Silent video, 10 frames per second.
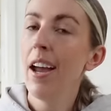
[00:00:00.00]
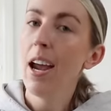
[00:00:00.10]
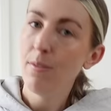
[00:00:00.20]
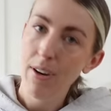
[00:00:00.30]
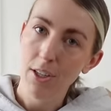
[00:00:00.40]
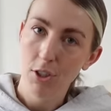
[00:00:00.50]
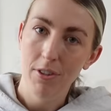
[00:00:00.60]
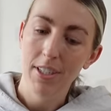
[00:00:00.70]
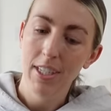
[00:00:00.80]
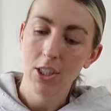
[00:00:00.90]

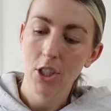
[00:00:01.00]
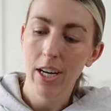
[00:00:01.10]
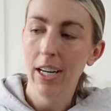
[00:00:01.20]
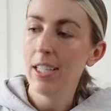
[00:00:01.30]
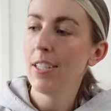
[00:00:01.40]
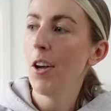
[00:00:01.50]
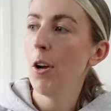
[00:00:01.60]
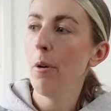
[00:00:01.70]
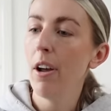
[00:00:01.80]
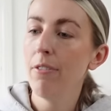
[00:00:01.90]
adventurous this year.
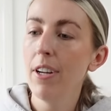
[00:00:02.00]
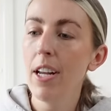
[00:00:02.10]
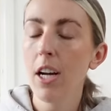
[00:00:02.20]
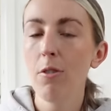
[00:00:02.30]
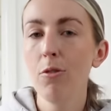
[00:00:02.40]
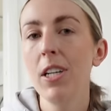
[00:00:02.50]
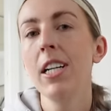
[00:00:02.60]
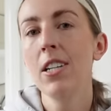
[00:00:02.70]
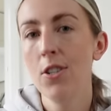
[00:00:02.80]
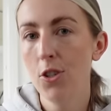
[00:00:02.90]
So I feel like I
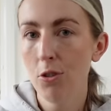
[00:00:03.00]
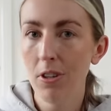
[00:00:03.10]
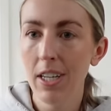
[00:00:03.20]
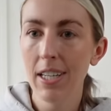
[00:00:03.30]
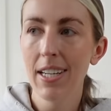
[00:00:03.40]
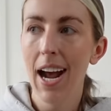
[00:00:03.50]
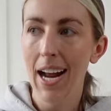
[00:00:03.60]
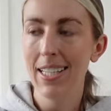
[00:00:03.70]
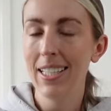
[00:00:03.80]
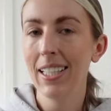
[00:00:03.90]
really enjoyed
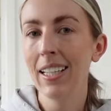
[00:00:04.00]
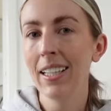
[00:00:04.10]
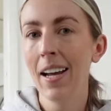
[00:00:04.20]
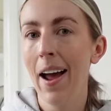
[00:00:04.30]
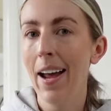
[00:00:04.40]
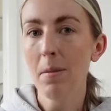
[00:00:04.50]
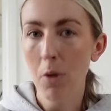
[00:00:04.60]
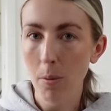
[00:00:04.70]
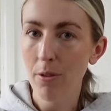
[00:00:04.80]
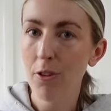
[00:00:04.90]
adding a
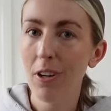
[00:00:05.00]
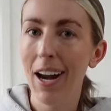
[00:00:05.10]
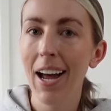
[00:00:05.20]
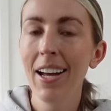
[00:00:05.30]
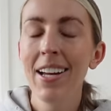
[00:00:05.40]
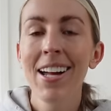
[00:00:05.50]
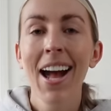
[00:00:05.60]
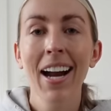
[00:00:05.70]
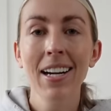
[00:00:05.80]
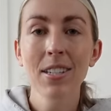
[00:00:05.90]
pop of colour.
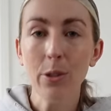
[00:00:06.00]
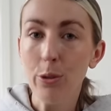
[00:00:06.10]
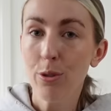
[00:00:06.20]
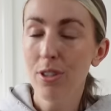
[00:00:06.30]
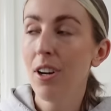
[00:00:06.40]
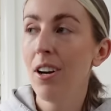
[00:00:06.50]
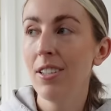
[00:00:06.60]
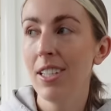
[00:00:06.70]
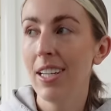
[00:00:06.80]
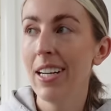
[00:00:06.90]
And it's all
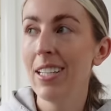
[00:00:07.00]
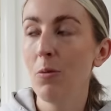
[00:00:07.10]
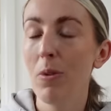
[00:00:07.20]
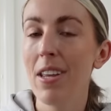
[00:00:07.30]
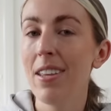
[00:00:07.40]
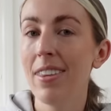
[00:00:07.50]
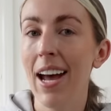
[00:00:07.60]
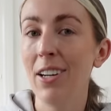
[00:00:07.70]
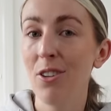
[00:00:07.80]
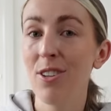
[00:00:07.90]
started with the
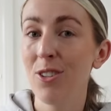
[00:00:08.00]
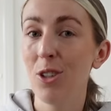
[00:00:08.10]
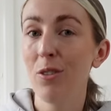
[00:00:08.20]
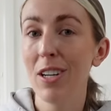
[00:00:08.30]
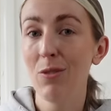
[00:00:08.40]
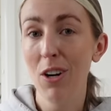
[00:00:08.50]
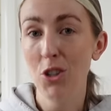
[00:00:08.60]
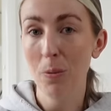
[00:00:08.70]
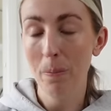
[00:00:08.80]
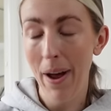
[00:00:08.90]
&Other Stories red
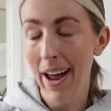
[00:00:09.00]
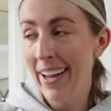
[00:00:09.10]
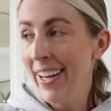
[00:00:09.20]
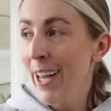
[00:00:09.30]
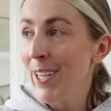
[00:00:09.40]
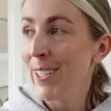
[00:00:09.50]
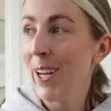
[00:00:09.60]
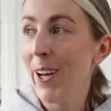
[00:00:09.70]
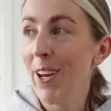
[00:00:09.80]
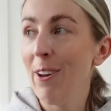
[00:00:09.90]
jumper. So
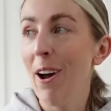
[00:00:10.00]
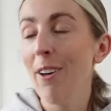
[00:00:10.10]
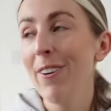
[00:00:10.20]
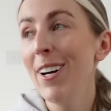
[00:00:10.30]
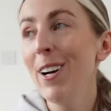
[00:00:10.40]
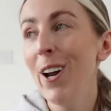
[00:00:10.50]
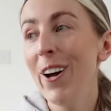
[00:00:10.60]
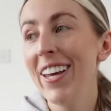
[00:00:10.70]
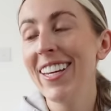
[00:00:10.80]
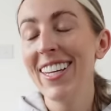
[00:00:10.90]
I feel
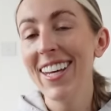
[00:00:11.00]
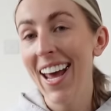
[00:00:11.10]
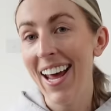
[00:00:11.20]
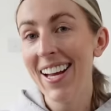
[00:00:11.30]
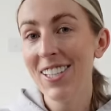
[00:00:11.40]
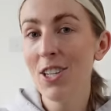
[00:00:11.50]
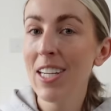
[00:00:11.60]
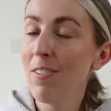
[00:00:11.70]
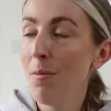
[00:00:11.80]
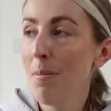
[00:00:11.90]
like, yeah, it's just
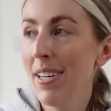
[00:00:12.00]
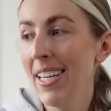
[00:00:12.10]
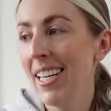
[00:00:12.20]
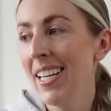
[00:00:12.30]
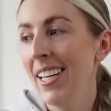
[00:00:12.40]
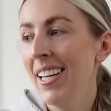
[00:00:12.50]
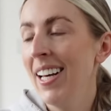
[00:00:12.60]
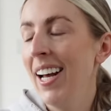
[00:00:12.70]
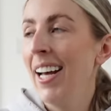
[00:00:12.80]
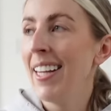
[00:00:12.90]
given me
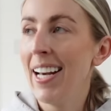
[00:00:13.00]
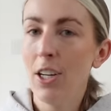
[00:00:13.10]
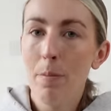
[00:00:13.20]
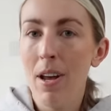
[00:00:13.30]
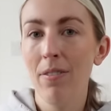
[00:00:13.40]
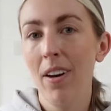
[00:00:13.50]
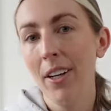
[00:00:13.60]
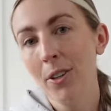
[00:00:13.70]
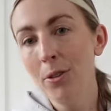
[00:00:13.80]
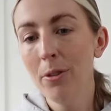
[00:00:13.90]
that little bit of
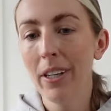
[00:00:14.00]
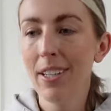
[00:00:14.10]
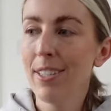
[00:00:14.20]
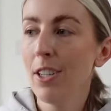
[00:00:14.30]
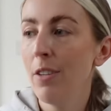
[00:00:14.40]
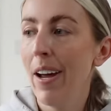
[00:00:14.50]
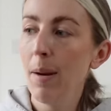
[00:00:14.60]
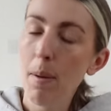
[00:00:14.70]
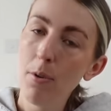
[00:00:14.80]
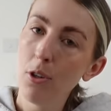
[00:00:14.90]
like, oh, I can sort of add
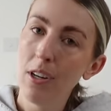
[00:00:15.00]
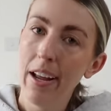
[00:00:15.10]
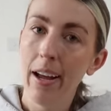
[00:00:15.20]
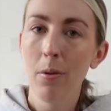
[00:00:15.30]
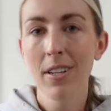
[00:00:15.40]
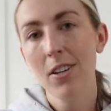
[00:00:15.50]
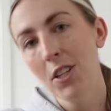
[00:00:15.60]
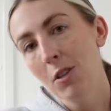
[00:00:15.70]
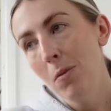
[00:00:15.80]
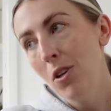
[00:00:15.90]
a couple of colour, works
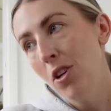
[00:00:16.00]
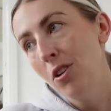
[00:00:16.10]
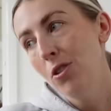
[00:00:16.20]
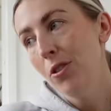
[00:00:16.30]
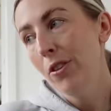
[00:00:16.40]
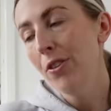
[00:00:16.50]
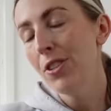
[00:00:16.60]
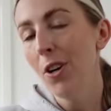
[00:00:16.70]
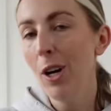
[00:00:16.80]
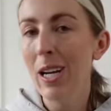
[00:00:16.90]
nice with my neutrals,
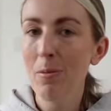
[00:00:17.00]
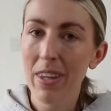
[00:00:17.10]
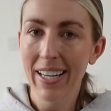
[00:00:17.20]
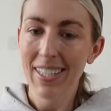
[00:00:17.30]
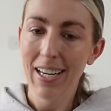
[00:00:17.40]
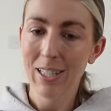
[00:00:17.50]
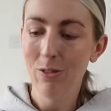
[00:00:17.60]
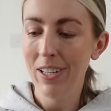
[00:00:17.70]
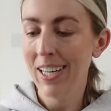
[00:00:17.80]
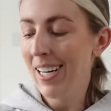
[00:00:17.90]
tie it in with
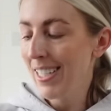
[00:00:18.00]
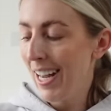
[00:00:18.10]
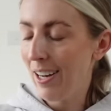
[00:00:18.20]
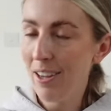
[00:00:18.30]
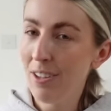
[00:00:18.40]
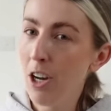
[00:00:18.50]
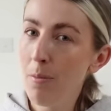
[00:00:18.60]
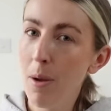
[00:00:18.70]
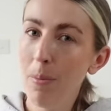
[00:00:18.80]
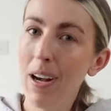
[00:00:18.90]
accessories, and I thought I
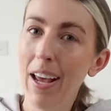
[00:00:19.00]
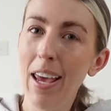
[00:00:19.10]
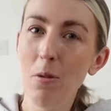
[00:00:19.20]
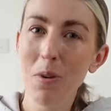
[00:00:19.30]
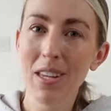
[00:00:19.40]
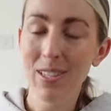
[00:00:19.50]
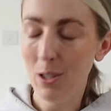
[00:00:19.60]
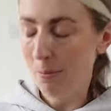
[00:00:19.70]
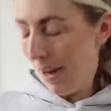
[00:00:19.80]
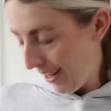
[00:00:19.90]
might play with
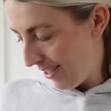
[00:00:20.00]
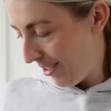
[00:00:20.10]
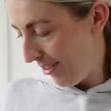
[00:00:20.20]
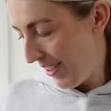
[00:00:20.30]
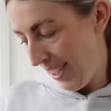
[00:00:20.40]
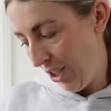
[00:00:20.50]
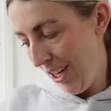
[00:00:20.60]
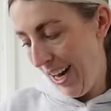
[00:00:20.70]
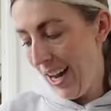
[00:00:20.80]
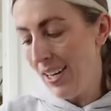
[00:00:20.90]
some pastels this
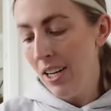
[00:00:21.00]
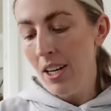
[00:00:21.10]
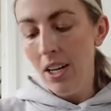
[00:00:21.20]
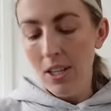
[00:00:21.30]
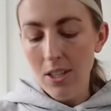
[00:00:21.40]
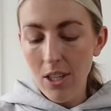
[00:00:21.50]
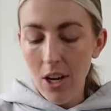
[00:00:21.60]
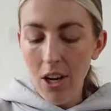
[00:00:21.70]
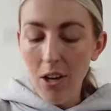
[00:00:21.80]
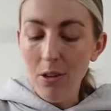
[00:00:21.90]
year.
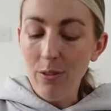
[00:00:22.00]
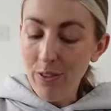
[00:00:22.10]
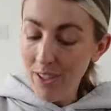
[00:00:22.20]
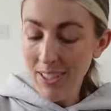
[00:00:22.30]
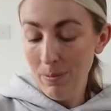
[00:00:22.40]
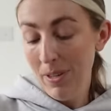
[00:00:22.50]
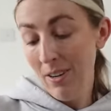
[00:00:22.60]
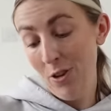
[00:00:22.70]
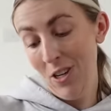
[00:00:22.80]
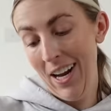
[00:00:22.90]
So the first bit
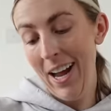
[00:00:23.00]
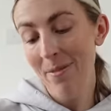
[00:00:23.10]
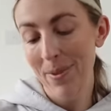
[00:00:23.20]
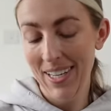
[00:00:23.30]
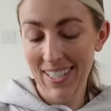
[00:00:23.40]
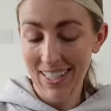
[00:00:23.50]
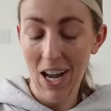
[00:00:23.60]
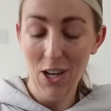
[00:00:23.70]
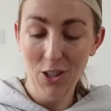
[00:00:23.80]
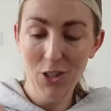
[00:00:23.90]
of colour piece that
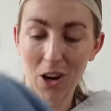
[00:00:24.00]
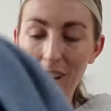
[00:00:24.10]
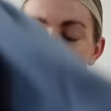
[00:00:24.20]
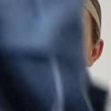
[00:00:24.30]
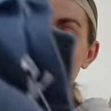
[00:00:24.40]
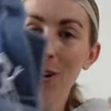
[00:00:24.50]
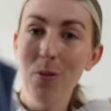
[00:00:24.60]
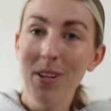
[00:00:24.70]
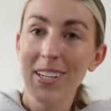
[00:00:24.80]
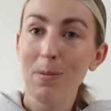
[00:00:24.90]
I got
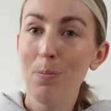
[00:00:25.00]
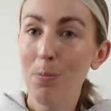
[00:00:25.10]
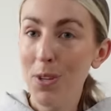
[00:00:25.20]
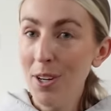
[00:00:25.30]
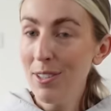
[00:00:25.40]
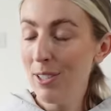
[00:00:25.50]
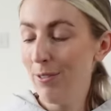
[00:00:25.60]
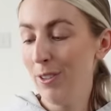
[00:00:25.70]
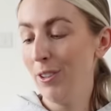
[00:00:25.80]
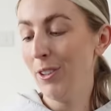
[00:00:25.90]
was this
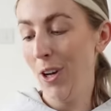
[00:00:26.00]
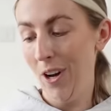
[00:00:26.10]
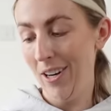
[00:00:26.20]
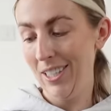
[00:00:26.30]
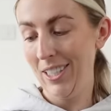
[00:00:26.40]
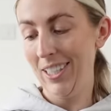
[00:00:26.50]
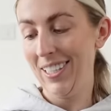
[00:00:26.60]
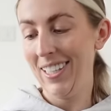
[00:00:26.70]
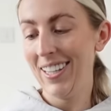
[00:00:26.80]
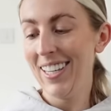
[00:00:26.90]
beautiful
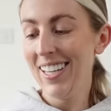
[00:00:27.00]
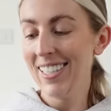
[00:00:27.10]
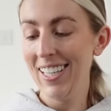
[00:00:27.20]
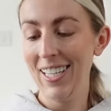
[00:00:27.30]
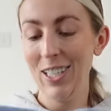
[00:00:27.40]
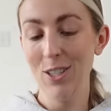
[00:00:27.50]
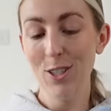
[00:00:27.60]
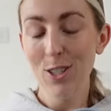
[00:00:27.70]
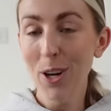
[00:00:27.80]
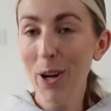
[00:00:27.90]
cardigan. This is
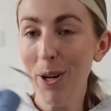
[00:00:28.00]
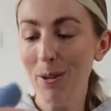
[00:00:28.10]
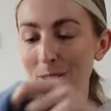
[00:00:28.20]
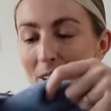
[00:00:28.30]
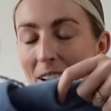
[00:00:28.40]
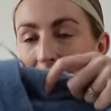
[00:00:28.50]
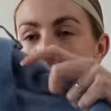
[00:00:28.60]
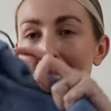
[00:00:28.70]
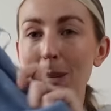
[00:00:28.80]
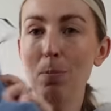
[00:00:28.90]
so nice. I
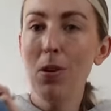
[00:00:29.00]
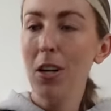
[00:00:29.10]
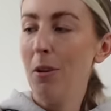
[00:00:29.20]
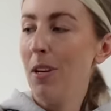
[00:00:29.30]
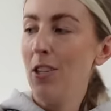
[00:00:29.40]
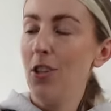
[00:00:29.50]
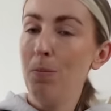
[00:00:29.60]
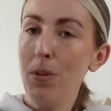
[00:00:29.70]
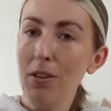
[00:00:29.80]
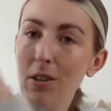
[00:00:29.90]
think this blue is
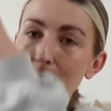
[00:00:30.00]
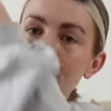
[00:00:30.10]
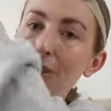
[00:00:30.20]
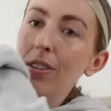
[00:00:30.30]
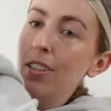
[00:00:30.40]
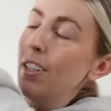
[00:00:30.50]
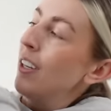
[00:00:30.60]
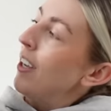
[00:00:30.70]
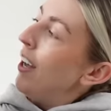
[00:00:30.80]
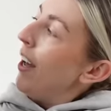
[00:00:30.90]
just beautiful.
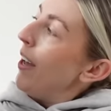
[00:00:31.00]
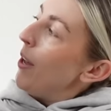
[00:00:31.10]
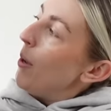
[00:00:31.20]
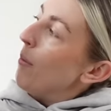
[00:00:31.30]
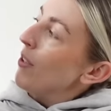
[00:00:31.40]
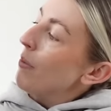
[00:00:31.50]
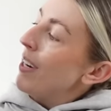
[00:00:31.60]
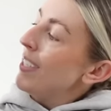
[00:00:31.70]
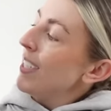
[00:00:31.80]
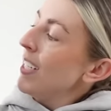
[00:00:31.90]
Um, so I
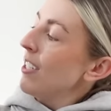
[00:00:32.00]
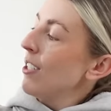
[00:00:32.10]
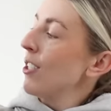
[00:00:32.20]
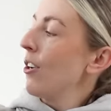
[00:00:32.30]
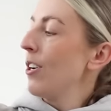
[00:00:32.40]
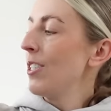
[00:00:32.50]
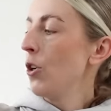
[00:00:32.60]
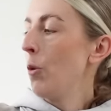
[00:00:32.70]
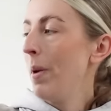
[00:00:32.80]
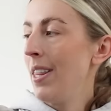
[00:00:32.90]
did size
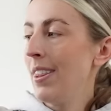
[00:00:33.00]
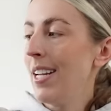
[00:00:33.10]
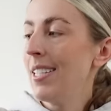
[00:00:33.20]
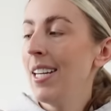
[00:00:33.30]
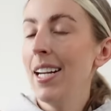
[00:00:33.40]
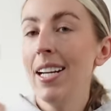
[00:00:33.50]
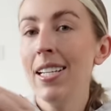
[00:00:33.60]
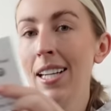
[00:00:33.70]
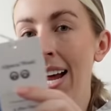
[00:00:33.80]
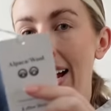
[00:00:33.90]
up in this. It
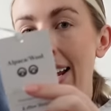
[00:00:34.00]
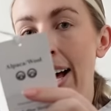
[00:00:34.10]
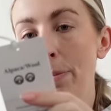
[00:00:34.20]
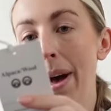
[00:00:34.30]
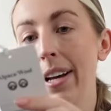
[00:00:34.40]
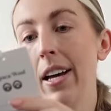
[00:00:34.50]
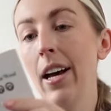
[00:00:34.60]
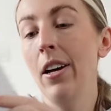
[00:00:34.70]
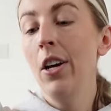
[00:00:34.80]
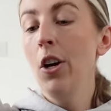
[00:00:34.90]
is a
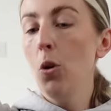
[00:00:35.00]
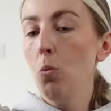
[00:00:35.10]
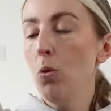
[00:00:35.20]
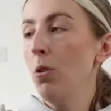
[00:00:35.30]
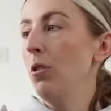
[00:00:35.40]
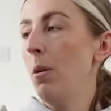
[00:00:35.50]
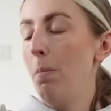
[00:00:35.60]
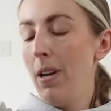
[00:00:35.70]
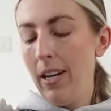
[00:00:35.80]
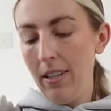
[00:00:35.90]
alpaca wool
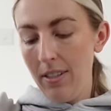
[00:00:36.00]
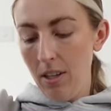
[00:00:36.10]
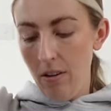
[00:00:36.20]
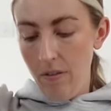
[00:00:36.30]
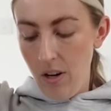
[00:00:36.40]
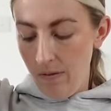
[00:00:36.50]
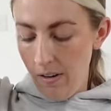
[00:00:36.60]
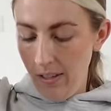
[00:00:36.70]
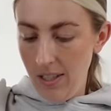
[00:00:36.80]
blend. Sorry, I've got a very